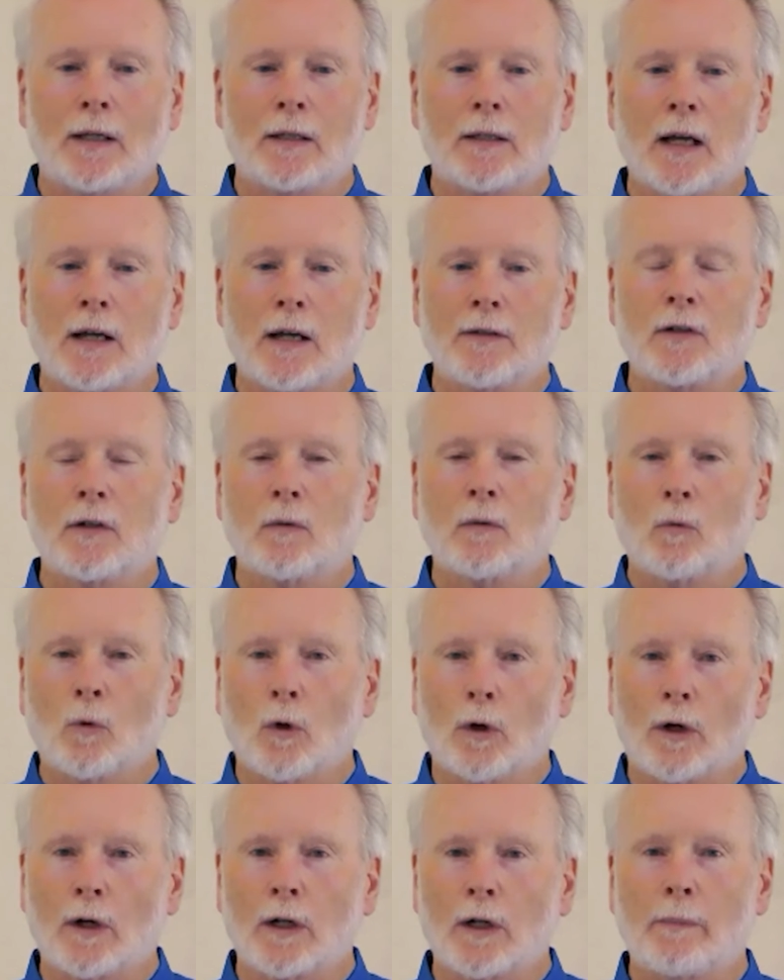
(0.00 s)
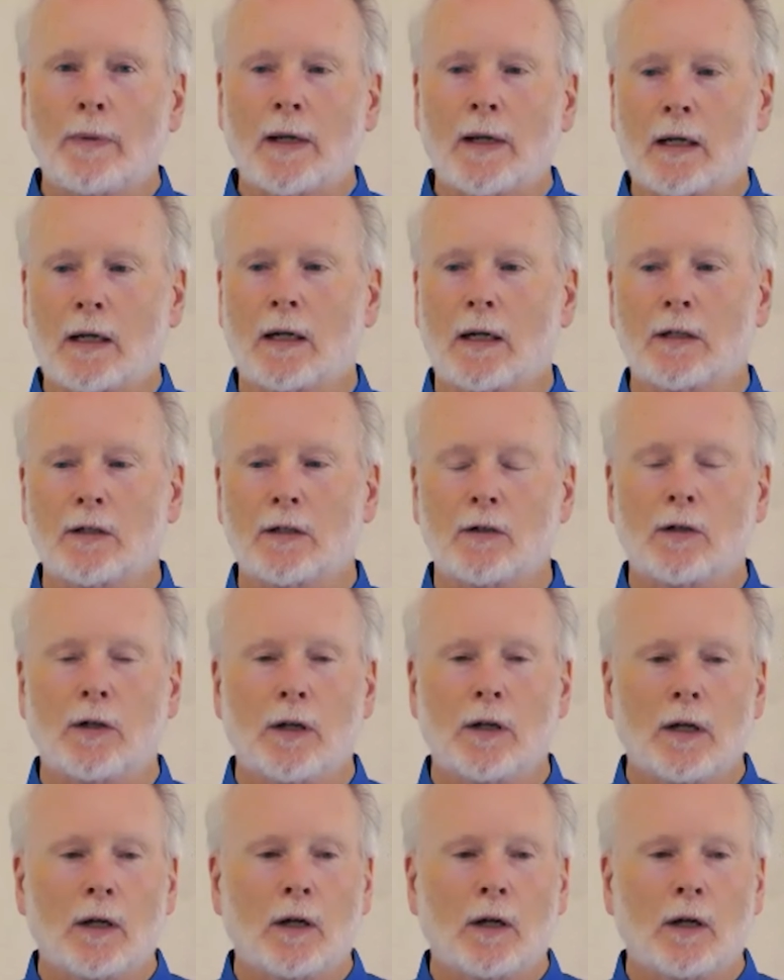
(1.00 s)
doesn't work because